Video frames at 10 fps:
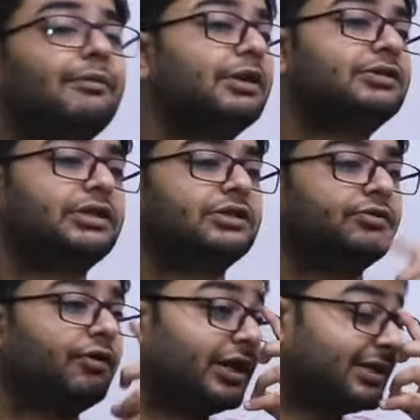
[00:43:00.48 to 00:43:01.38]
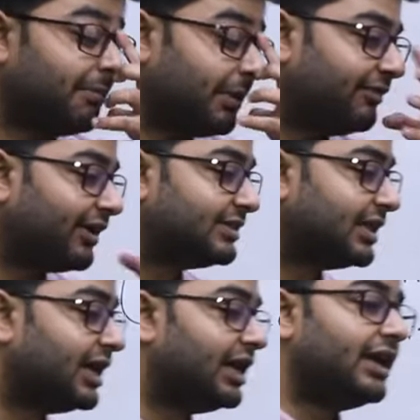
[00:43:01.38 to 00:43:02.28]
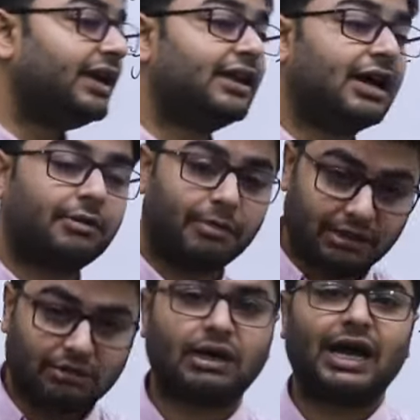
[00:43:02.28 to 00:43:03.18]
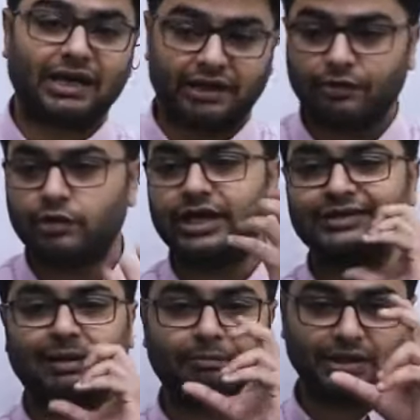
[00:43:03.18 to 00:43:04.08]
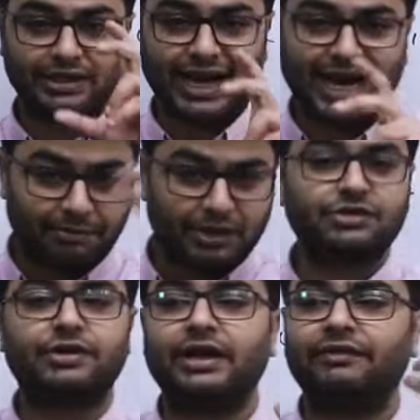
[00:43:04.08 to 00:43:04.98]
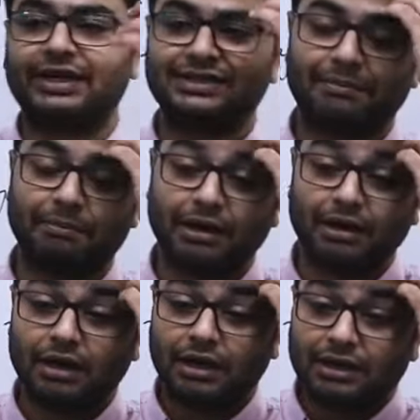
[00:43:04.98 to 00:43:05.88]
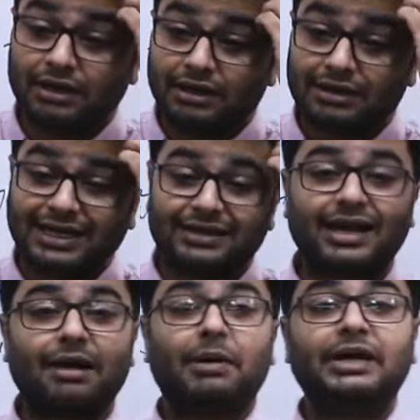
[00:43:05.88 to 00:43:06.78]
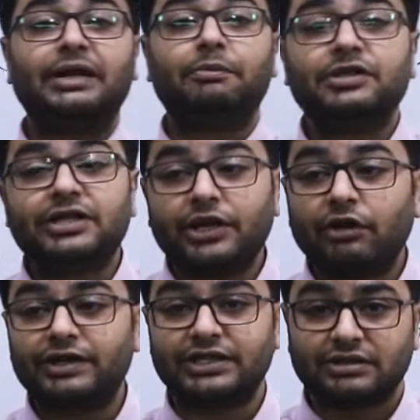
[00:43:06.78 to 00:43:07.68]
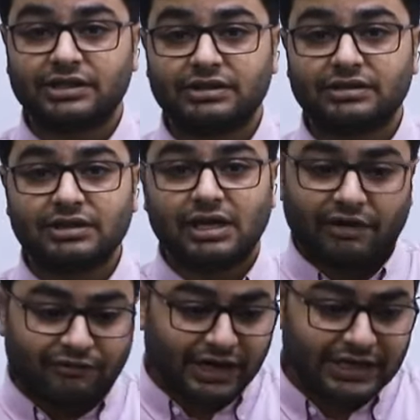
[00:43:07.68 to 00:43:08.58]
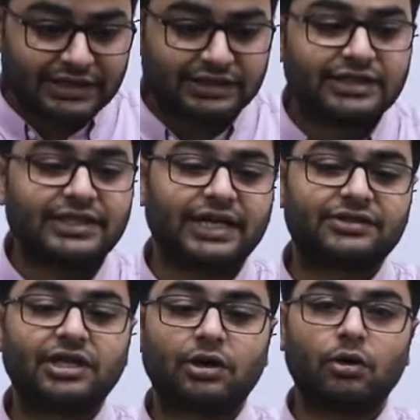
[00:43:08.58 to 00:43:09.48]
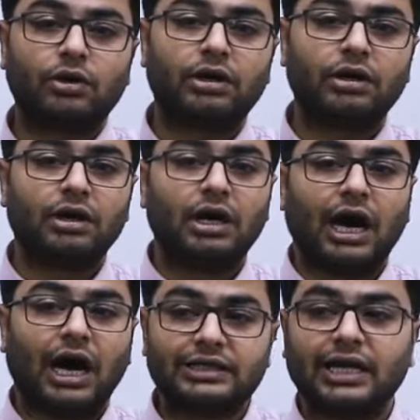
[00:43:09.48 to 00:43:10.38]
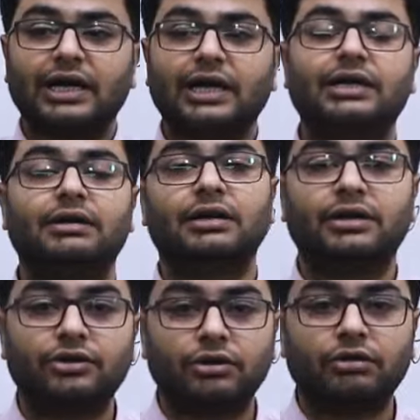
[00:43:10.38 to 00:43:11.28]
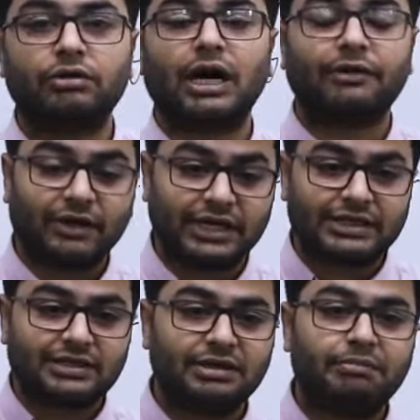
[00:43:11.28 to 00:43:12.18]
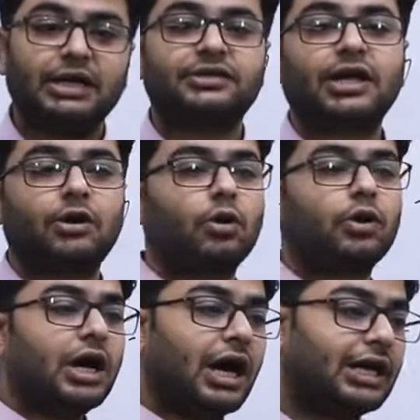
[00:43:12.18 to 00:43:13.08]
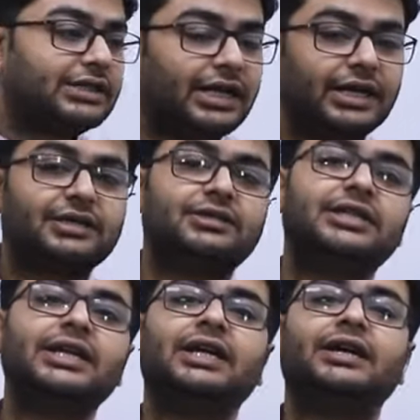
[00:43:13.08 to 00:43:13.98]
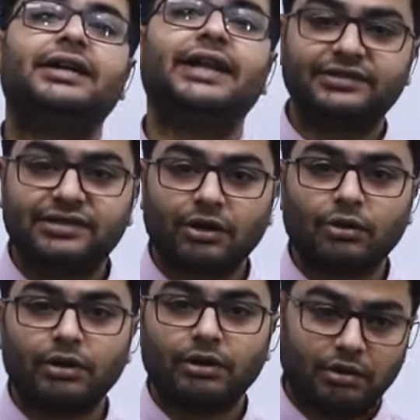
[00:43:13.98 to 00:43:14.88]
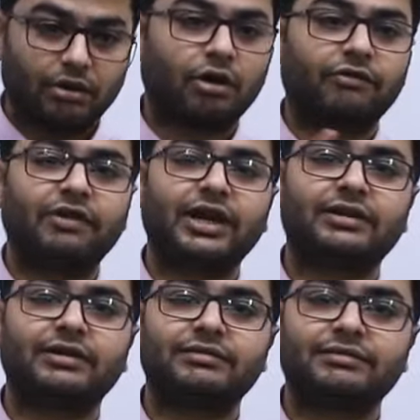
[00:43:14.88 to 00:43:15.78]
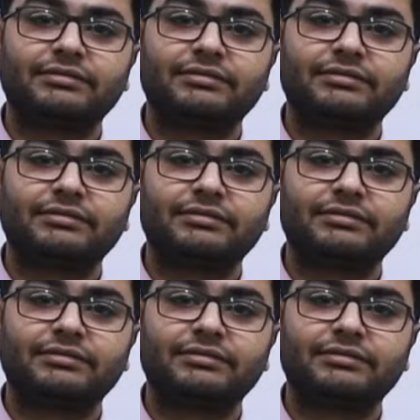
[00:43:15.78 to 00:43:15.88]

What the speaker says: administration. For example, if I say in urban, I'll give you the example, the administrative example, that there are multiplicity of agencies. One agency digs the road, other, you know, one agency builds the road, other agency digs the road. Conflict,